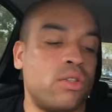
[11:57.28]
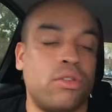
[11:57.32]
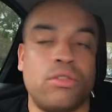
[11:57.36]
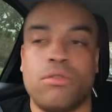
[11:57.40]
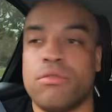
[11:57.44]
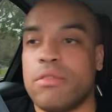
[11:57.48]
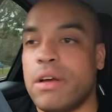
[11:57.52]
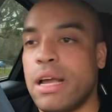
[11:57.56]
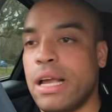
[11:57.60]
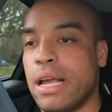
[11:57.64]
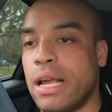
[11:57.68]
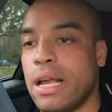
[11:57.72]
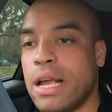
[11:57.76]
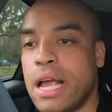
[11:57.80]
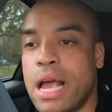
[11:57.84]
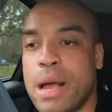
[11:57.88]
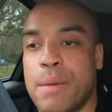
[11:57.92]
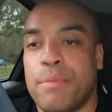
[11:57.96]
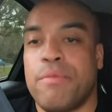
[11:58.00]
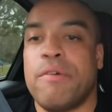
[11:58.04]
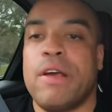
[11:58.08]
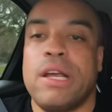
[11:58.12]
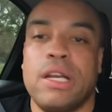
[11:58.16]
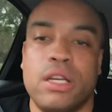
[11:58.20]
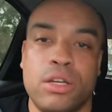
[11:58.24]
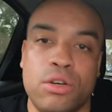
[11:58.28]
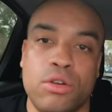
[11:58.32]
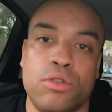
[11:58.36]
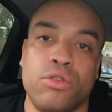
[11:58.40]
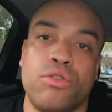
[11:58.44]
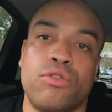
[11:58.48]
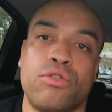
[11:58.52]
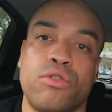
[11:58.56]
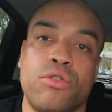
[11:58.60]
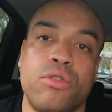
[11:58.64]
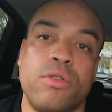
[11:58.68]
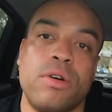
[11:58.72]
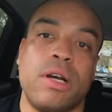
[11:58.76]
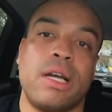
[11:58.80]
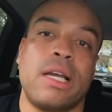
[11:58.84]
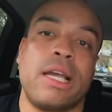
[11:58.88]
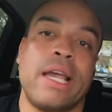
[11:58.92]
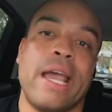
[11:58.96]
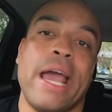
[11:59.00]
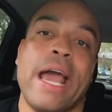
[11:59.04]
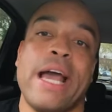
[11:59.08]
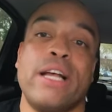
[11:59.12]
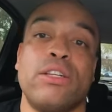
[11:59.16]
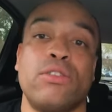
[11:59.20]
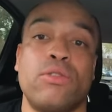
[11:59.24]
Great, handbrake, neutral,
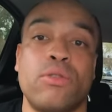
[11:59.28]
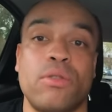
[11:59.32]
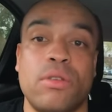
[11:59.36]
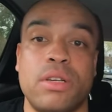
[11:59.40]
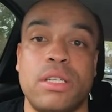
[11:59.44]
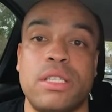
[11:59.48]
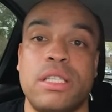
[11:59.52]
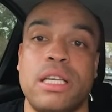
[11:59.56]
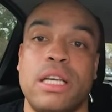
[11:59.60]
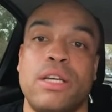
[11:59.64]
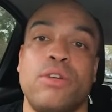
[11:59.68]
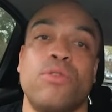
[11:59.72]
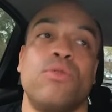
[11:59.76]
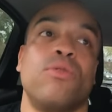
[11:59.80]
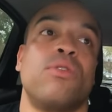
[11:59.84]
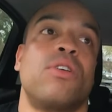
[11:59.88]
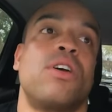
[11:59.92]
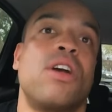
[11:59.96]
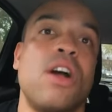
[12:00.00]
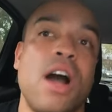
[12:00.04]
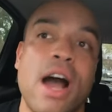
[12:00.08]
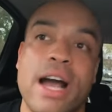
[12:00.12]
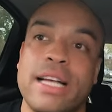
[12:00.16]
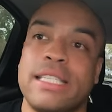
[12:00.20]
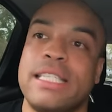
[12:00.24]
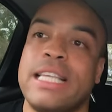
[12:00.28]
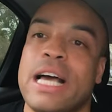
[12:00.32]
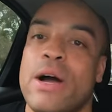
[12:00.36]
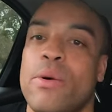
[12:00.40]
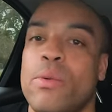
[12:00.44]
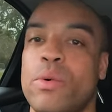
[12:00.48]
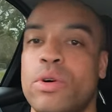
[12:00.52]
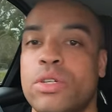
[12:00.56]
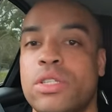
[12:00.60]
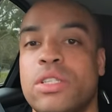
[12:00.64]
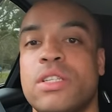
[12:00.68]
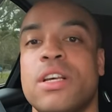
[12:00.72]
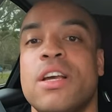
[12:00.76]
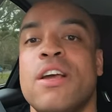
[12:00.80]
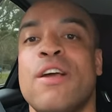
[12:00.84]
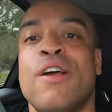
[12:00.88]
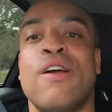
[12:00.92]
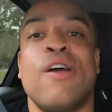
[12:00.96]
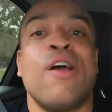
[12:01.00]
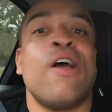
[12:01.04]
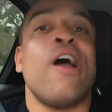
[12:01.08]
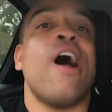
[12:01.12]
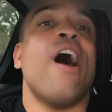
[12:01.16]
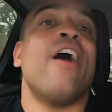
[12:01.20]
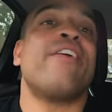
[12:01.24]
cancel the signal. Guys, that was
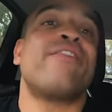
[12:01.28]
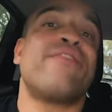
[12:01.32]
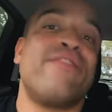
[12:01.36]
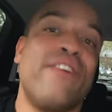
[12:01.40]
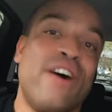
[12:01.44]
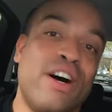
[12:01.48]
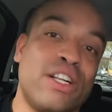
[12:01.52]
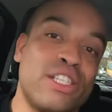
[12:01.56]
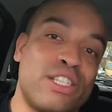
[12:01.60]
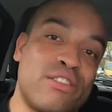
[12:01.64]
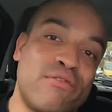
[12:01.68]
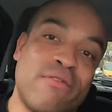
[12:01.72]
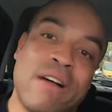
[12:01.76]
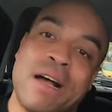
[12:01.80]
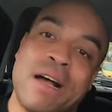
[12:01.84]
advanced